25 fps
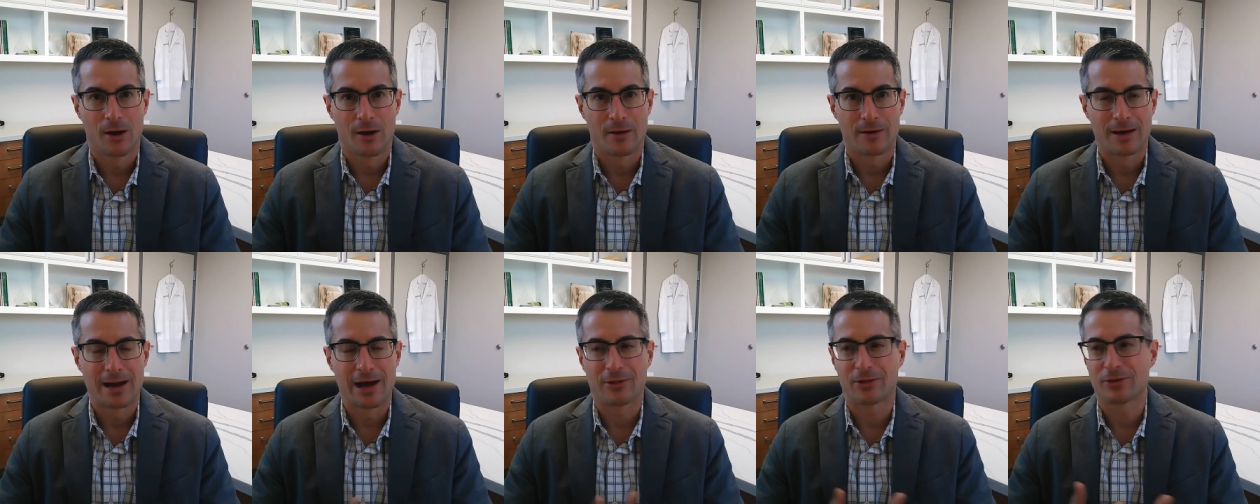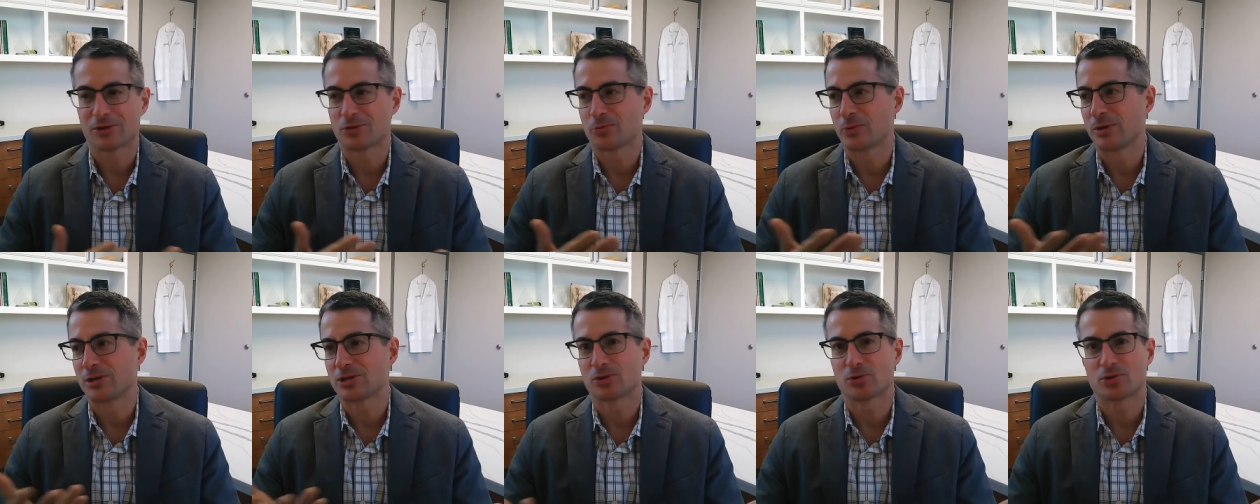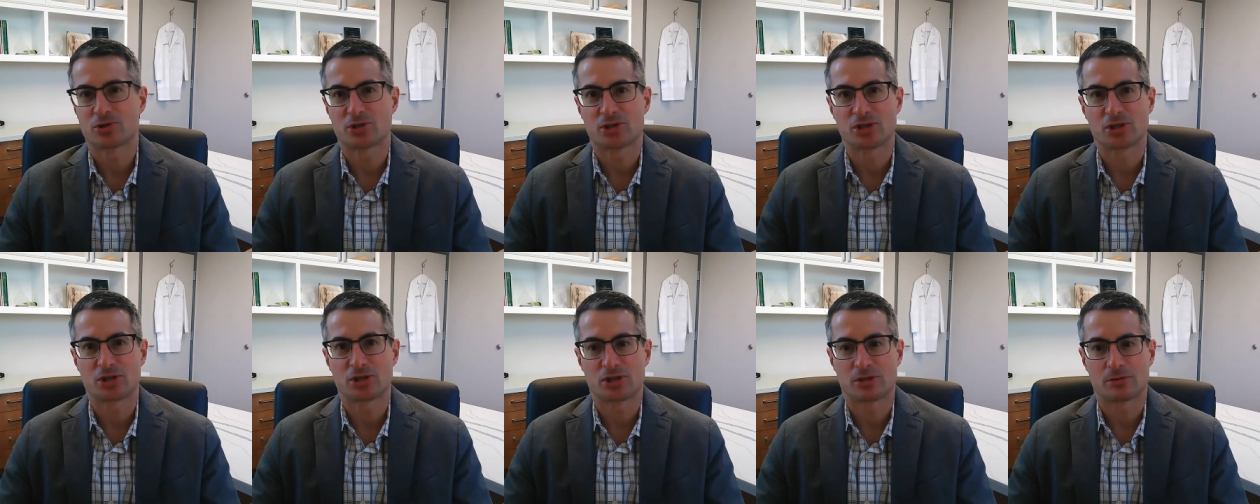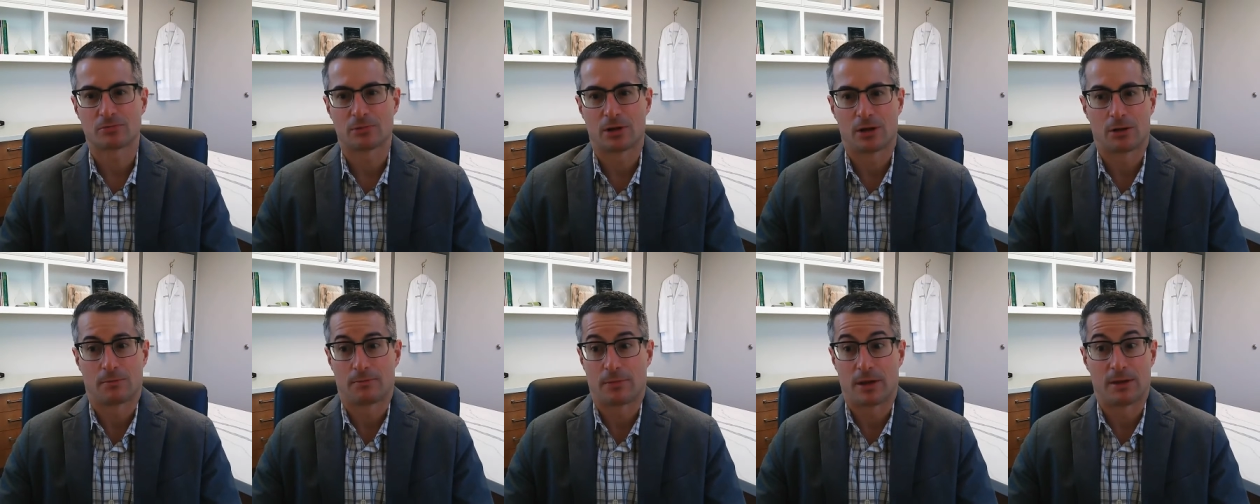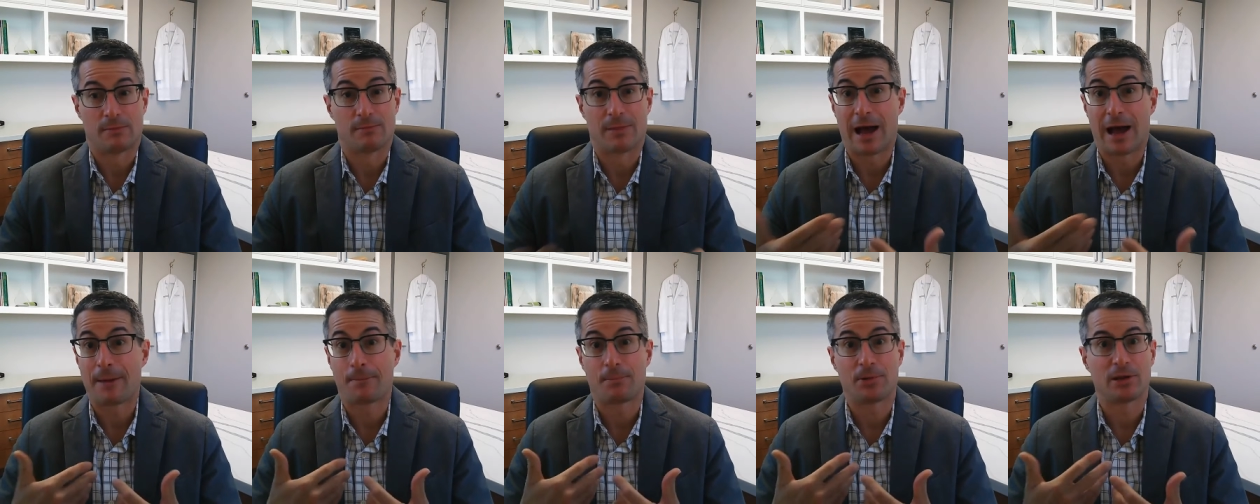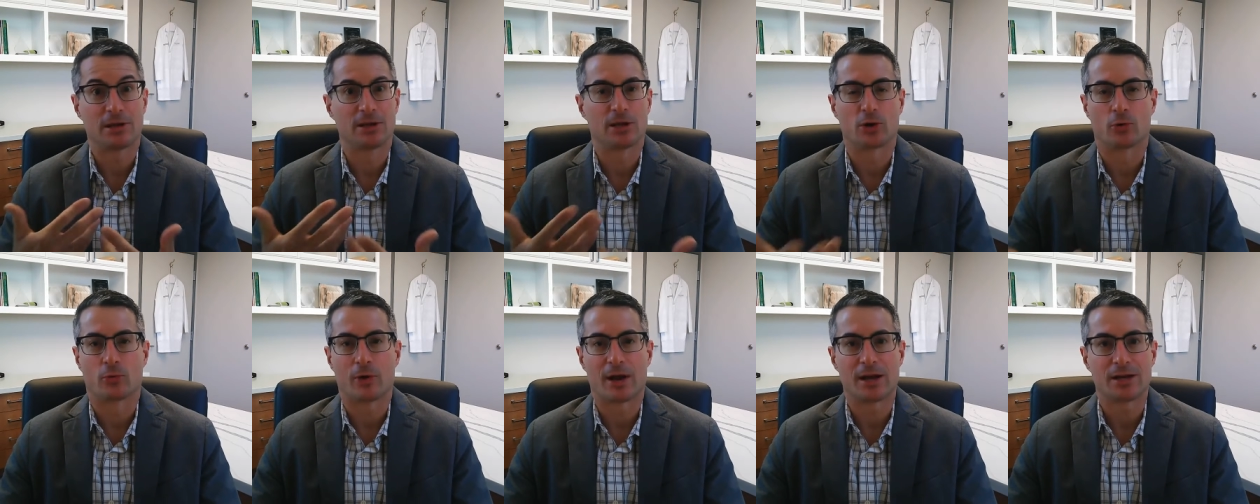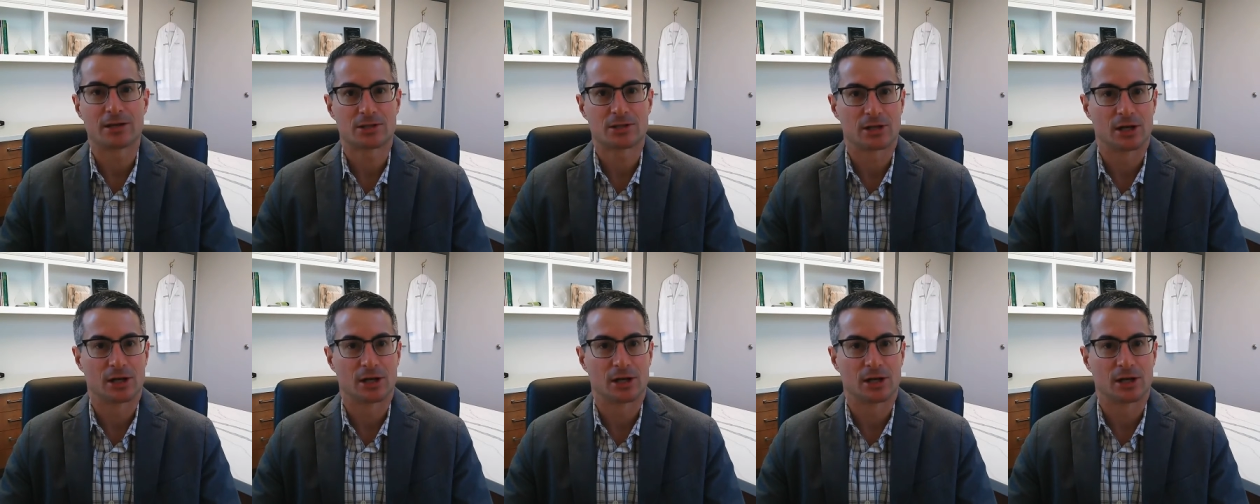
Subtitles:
Now, this research is, in my opinion, great.